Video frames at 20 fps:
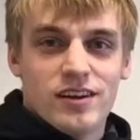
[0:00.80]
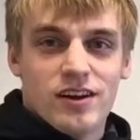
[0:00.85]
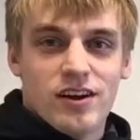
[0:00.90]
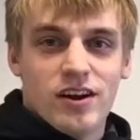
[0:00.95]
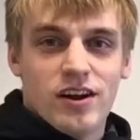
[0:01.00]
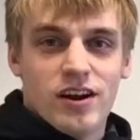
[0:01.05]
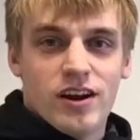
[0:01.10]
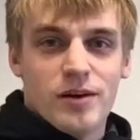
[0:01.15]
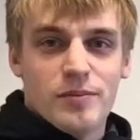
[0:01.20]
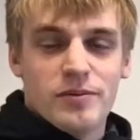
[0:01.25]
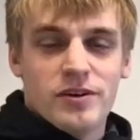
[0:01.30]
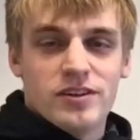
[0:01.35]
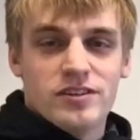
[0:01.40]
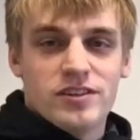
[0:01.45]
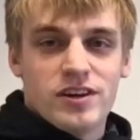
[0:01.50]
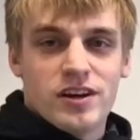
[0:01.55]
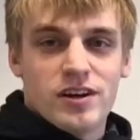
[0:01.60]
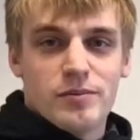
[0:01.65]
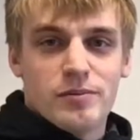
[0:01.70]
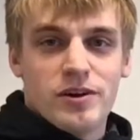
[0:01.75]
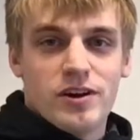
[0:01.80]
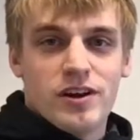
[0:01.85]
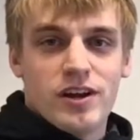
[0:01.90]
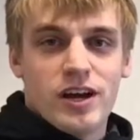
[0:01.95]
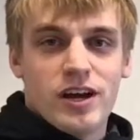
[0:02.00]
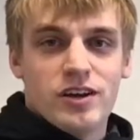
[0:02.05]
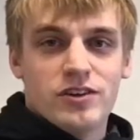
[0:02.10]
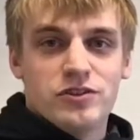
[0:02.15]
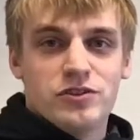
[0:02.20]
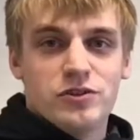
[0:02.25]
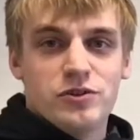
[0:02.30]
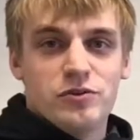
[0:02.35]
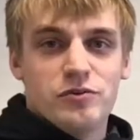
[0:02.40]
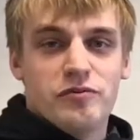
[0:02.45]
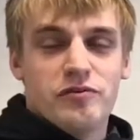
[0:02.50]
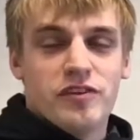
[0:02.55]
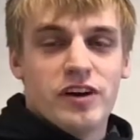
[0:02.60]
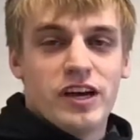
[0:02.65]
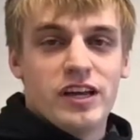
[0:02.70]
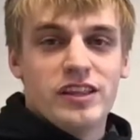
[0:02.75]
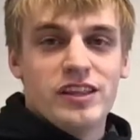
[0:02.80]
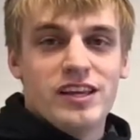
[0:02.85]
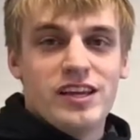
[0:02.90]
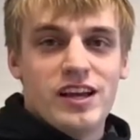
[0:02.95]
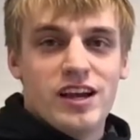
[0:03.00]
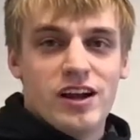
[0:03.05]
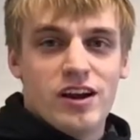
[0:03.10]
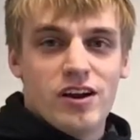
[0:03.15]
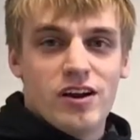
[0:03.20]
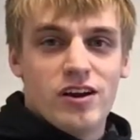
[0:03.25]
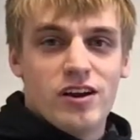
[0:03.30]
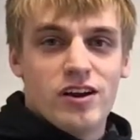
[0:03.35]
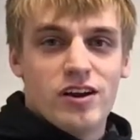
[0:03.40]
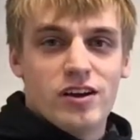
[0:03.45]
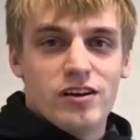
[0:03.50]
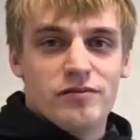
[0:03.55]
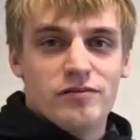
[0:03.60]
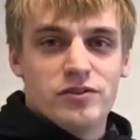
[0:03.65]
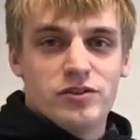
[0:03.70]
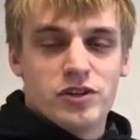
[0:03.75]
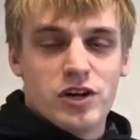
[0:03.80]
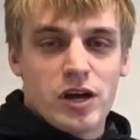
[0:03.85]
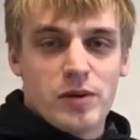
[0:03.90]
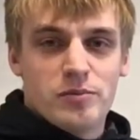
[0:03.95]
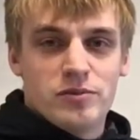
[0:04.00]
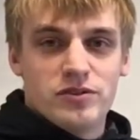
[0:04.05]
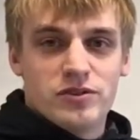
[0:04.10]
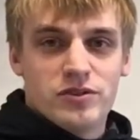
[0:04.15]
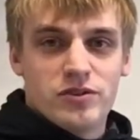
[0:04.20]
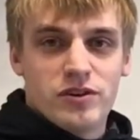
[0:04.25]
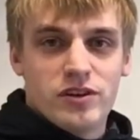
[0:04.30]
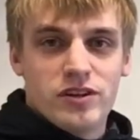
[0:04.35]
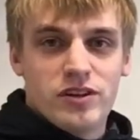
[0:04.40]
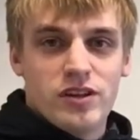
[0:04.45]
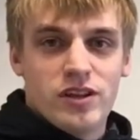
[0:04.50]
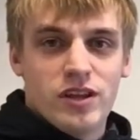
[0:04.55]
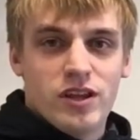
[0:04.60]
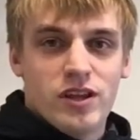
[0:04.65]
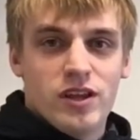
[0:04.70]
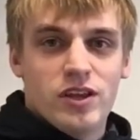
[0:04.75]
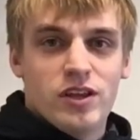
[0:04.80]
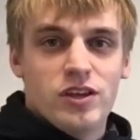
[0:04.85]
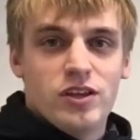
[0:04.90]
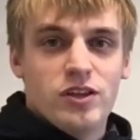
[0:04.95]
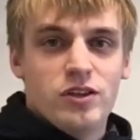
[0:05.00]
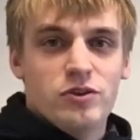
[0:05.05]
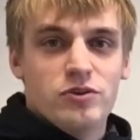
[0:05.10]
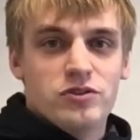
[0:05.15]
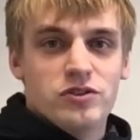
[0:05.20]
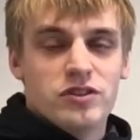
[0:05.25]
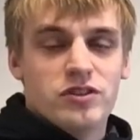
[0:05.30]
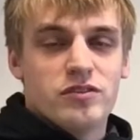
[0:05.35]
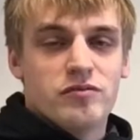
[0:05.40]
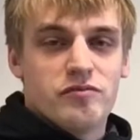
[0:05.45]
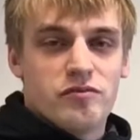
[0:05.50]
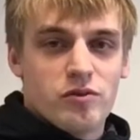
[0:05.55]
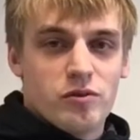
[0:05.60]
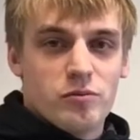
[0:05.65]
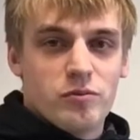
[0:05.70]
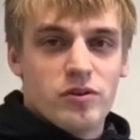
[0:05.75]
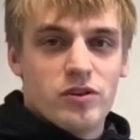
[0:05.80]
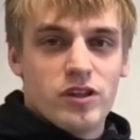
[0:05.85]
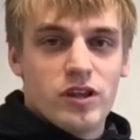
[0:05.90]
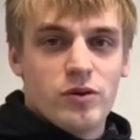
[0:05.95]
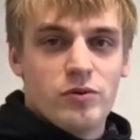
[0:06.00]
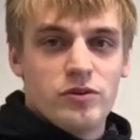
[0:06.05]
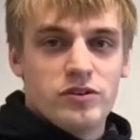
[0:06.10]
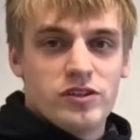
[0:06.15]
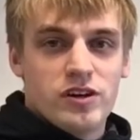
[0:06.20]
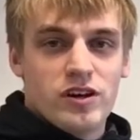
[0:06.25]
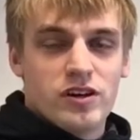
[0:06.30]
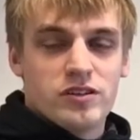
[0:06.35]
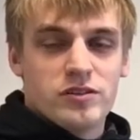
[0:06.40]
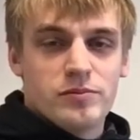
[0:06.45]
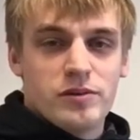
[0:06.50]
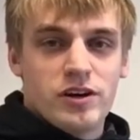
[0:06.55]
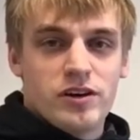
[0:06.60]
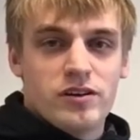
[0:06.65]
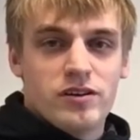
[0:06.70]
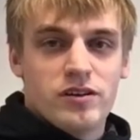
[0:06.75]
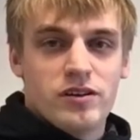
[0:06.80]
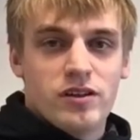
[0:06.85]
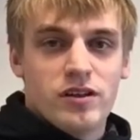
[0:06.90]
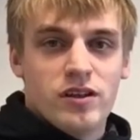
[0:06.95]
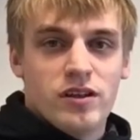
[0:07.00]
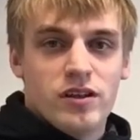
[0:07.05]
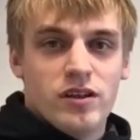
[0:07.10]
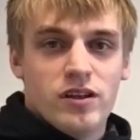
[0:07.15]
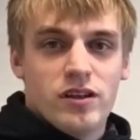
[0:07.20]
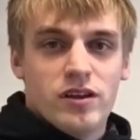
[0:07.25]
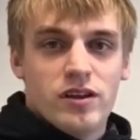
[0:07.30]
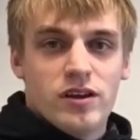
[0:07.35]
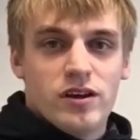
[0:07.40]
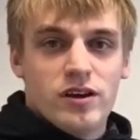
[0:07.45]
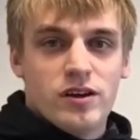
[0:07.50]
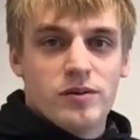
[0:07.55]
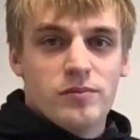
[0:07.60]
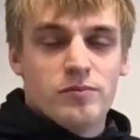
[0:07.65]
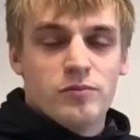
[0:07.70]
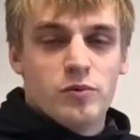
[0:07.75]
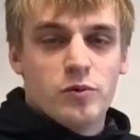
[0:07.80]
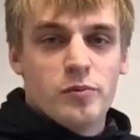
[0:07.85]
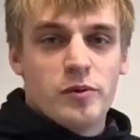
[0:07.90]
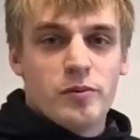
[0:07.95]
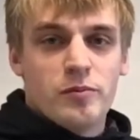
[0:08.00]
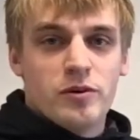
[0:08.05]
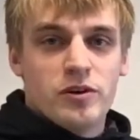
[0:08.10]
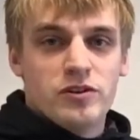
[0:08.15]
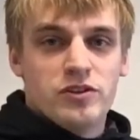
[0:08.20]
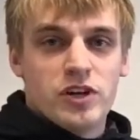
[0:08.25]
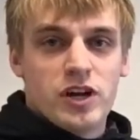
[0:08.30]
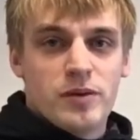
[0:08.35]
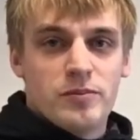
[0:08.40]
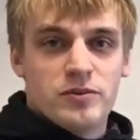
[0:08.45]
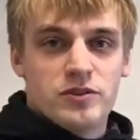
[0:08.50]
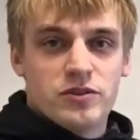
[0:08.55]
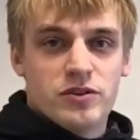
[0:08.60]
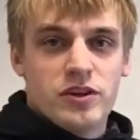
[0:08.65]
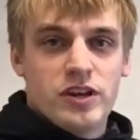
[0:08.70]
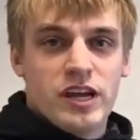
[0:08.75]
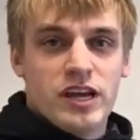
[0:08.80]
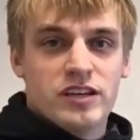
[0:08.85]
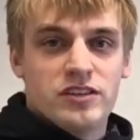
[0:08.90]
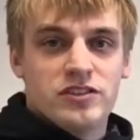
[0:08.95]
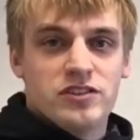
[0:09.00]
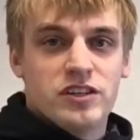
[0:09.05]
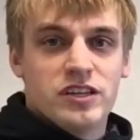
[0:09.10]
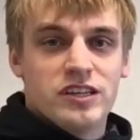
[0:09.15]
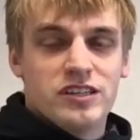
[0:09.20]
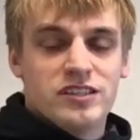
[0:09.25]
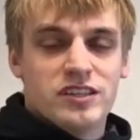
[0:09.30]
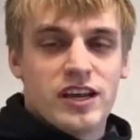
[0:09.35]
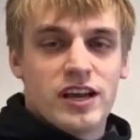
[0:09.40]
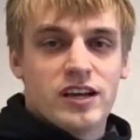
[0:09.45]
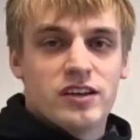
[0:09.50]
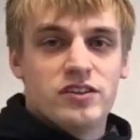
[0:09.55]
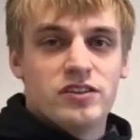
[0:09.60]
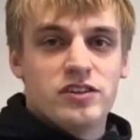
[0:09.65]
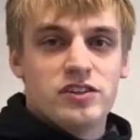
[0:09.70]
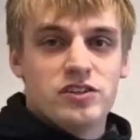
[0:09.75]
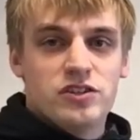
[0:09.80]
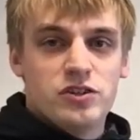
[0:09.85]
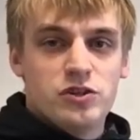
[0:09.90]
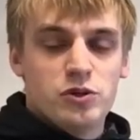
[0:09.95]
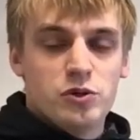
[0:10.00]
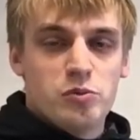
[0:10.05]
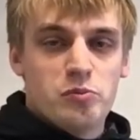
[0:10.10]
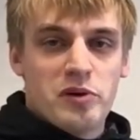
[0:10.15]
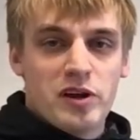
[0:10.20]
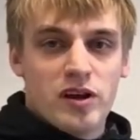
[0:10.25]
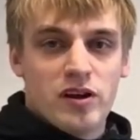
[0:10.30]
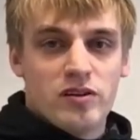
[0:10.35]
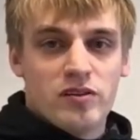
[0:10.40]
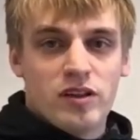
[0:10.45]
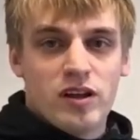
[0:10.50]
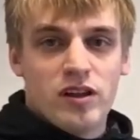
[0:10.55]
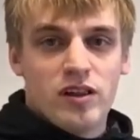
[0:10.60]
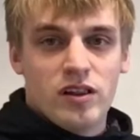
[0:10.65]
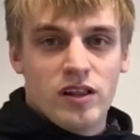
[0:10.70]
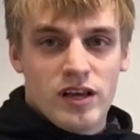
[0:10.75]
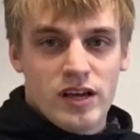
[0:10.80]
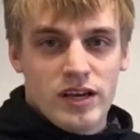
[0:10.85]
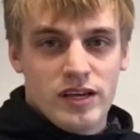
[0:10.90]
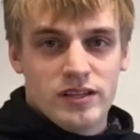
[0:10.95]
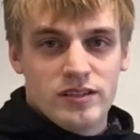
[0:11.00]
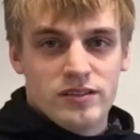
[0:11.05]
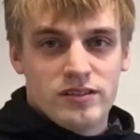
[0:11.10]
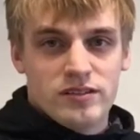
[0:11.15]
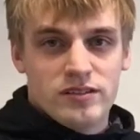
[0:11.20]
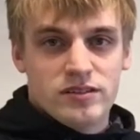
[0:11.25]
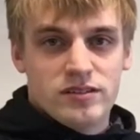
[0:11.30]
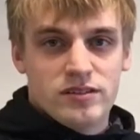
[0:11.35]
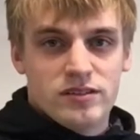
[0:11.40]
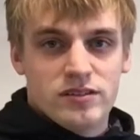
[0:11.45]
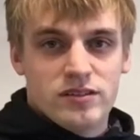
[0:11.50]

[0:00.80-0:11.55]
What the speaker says: All right, I'm going to talk about how to find the area of a trapezoid using the formula that we talked about. Remember, a trapezoid has exactly two parallel lines.